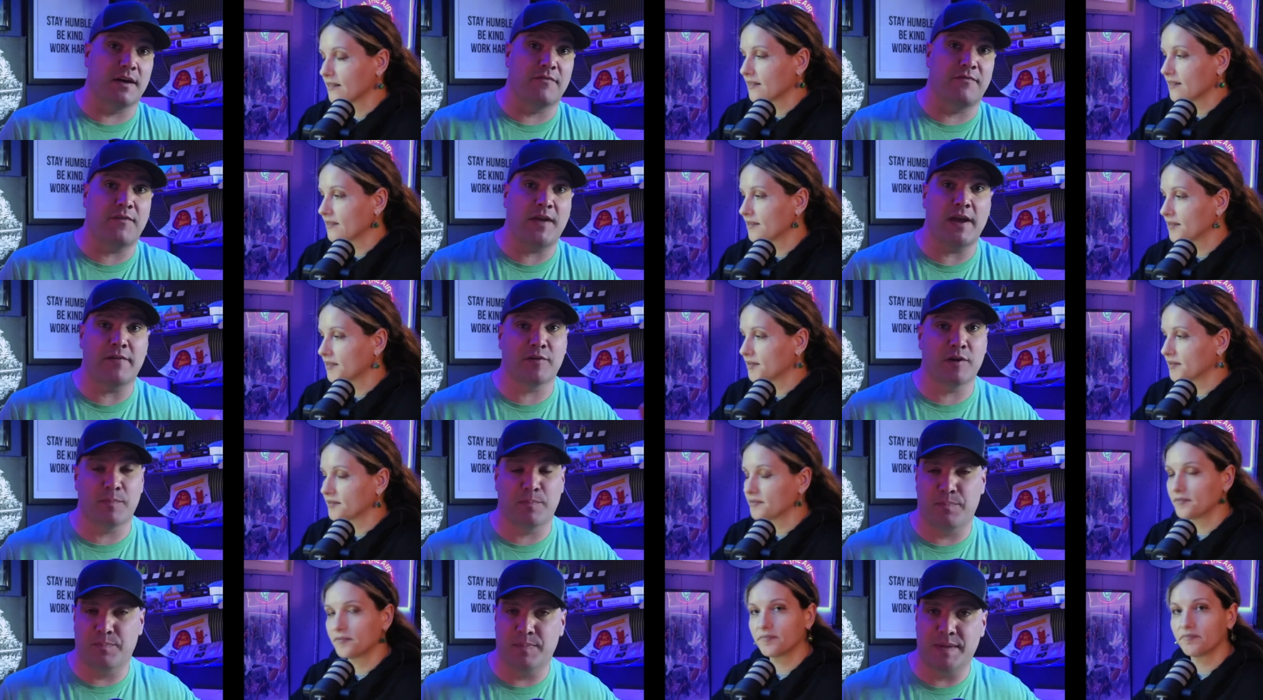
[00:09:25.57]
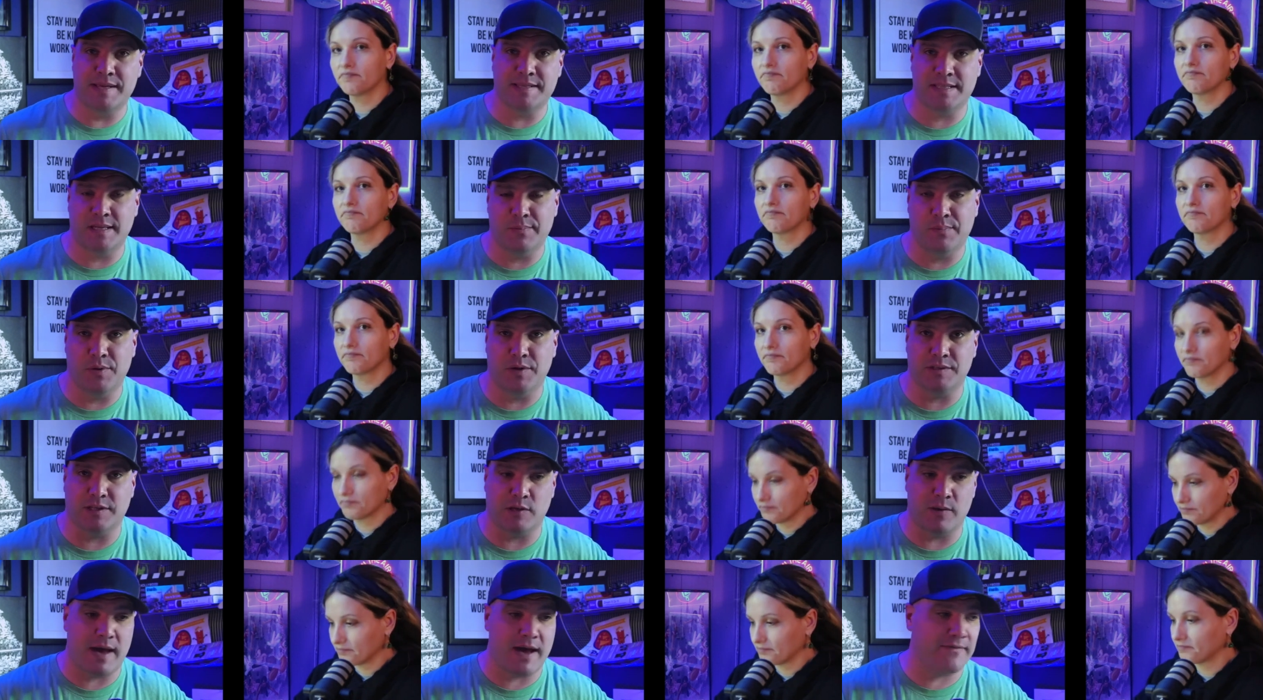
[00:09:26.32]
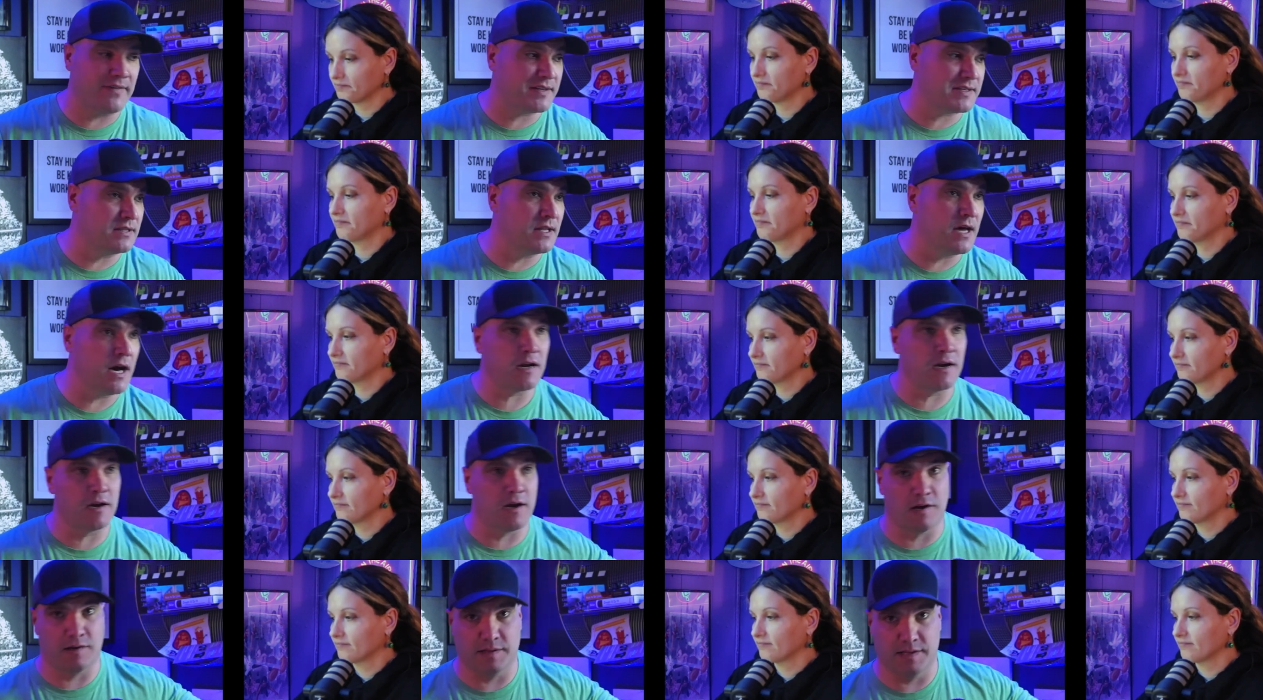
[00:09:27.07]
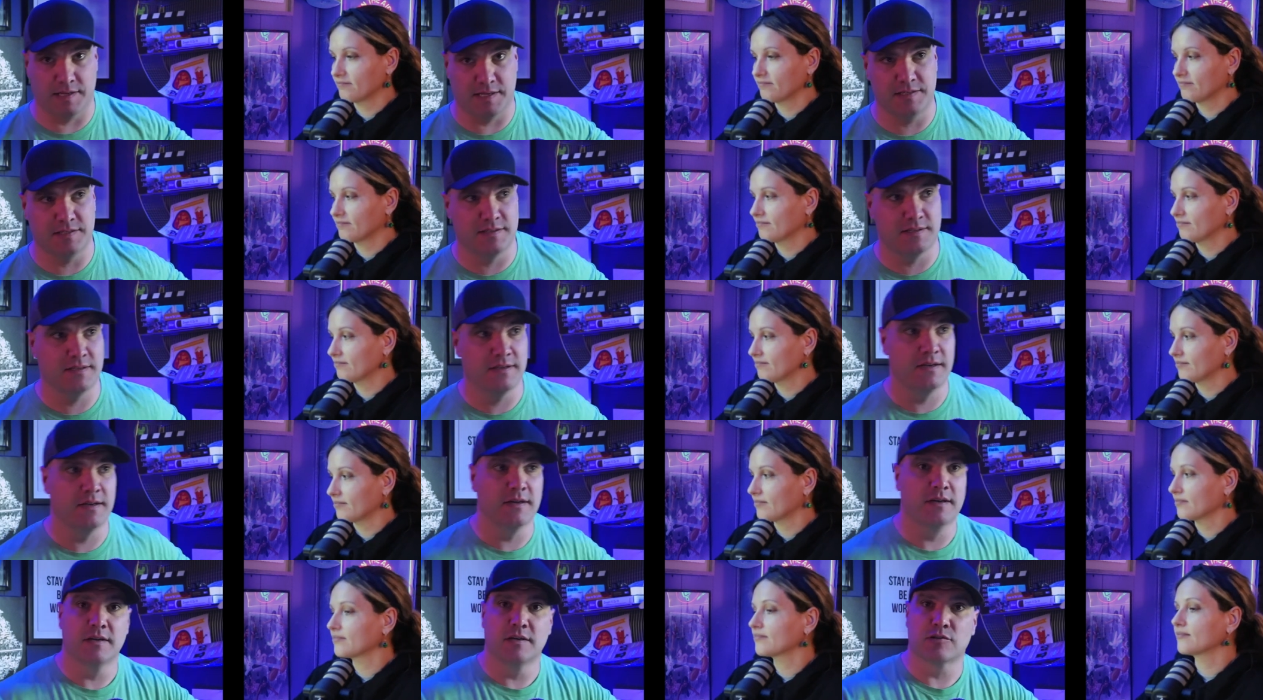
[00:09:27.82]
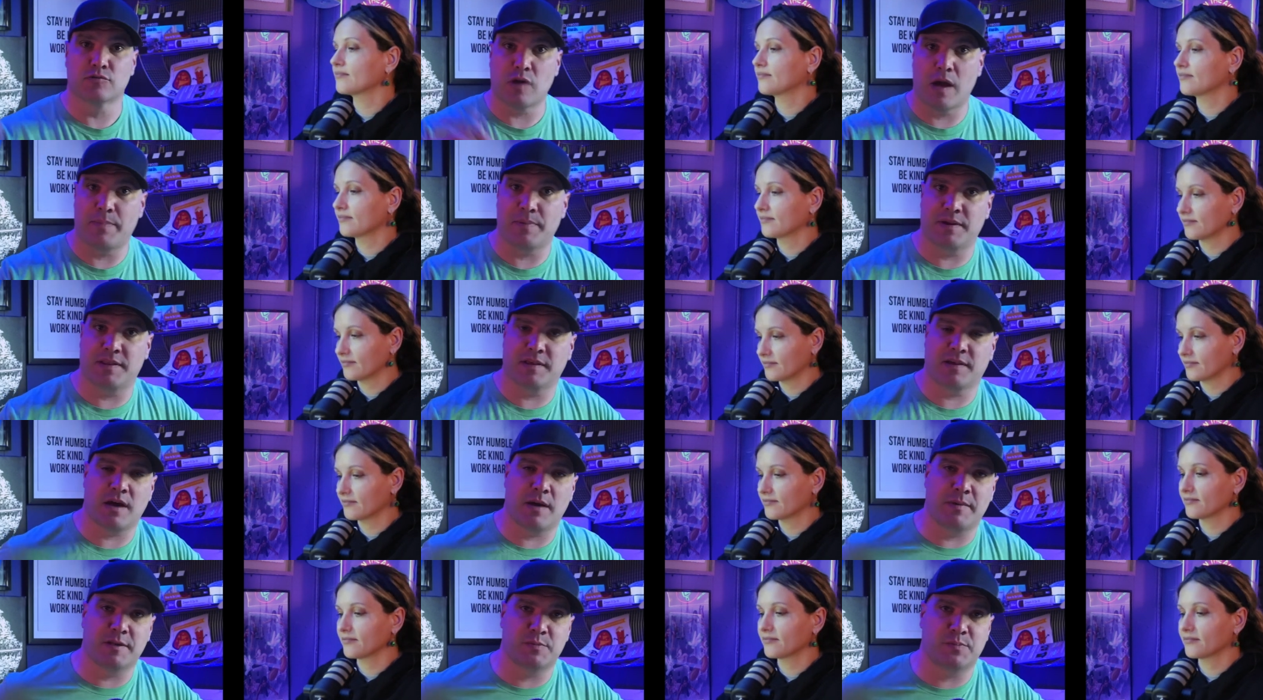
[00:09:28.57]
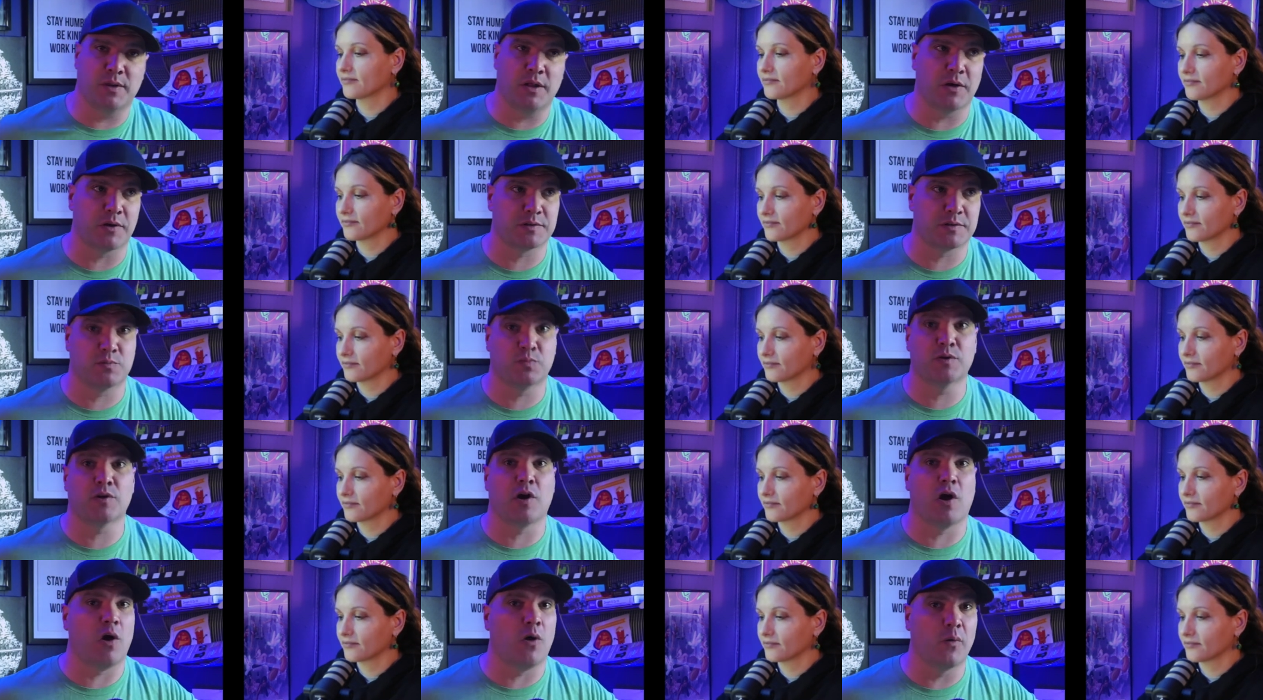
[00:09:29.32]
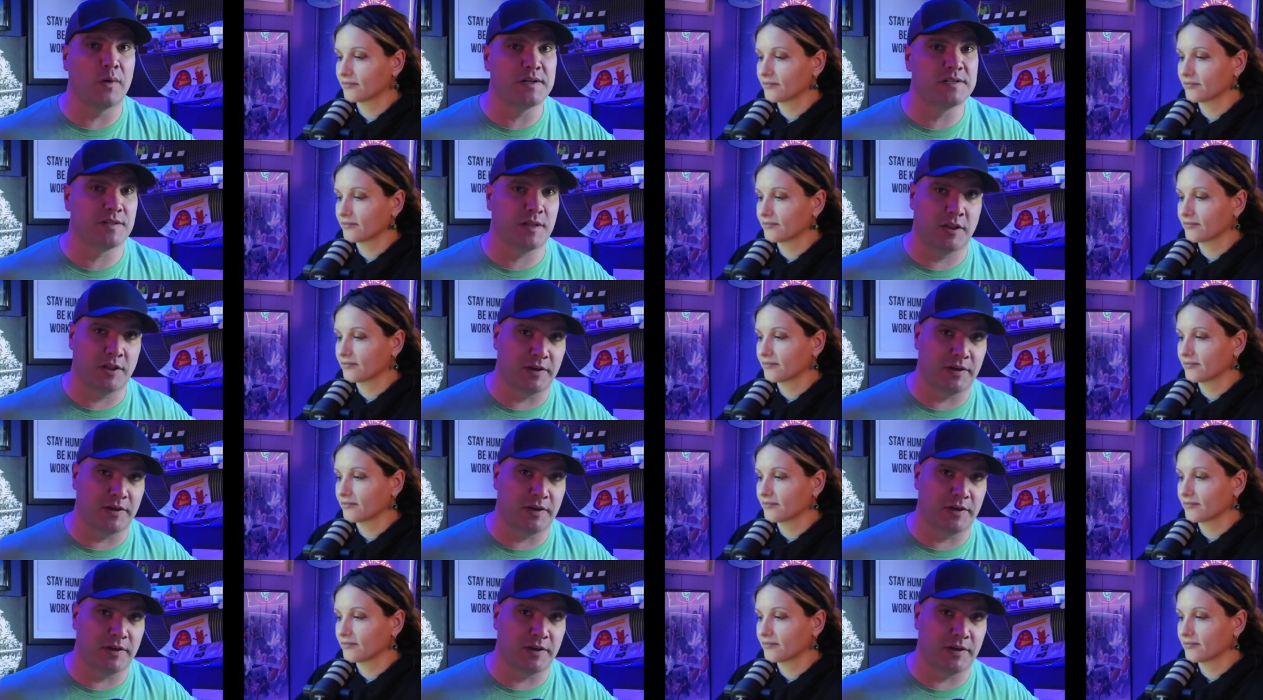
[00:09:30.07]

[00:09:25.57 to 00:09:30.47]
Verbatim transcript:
Speaker 1: a favorite Disney book that you have that's not on our list drop it in the comments below because we're always on the